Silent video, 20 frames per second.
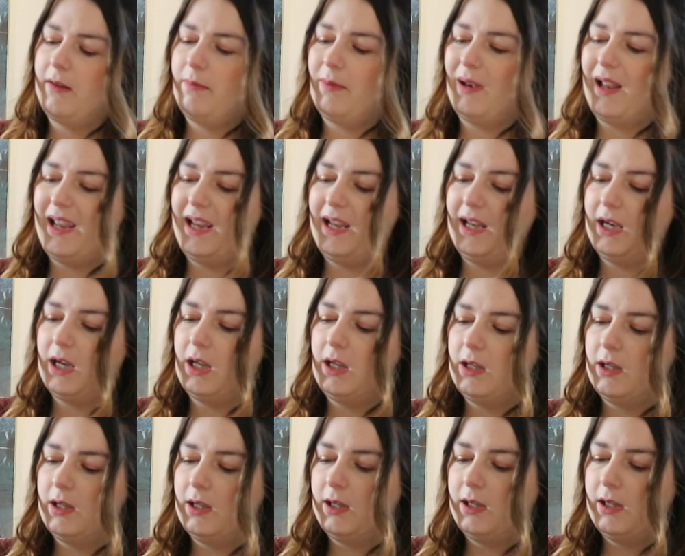
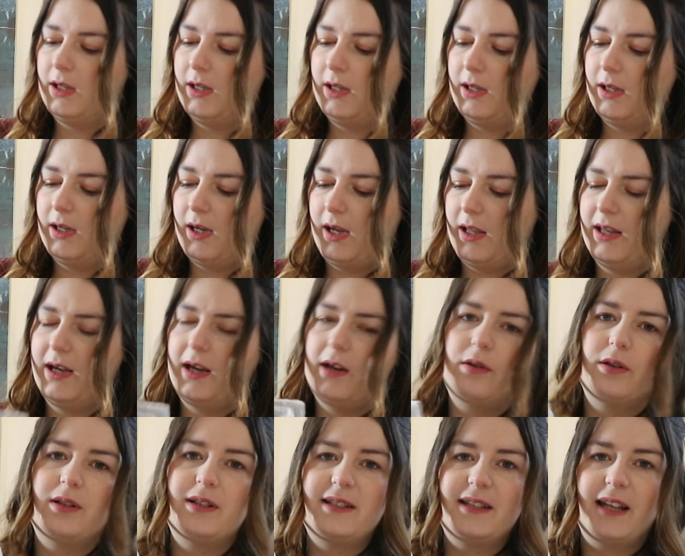plain, I think
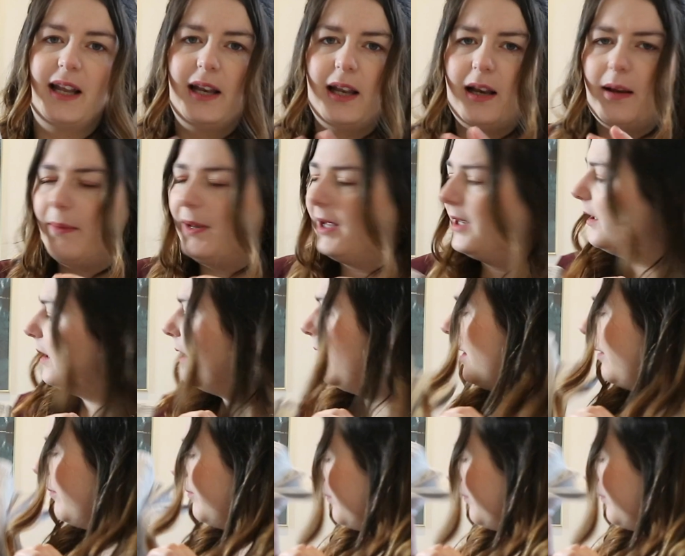they're called cellular blanket.